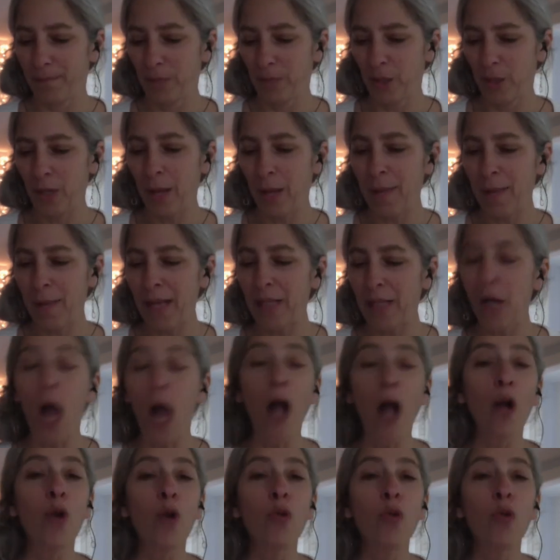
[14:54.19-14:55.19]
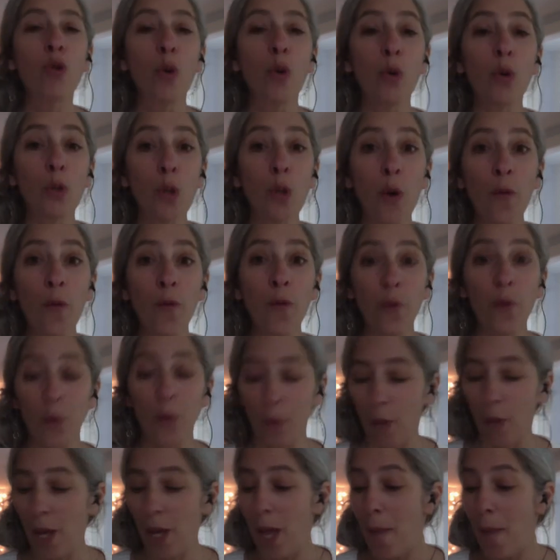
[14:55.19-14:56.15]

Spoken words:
Should I make tacos or tofu,